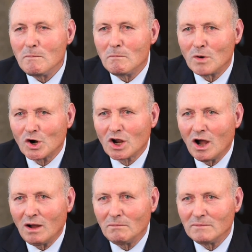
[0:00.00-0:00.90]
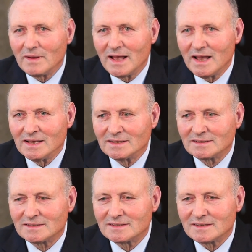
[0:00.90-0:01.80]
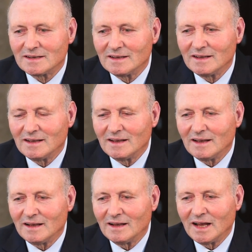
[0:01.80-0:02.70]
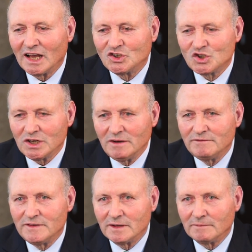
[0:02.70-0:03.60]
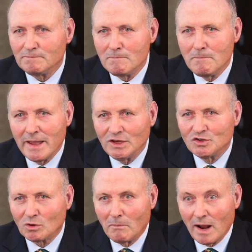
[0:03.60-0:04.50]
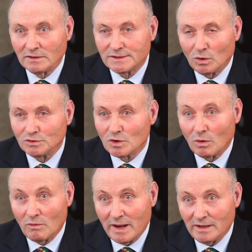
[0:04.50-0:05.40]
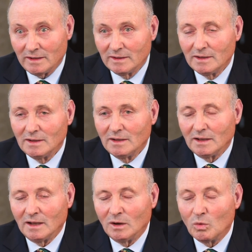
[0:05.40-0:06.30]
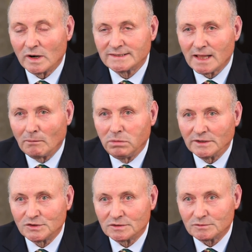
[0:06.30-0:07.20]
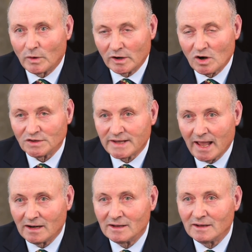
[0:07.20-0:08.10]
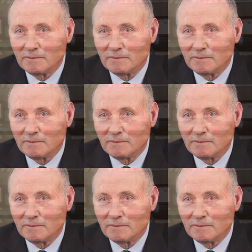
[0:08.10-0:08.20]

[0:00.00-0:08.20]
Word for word: Mircom has achieved uh, major milestones already. Uh, we're established right across Canada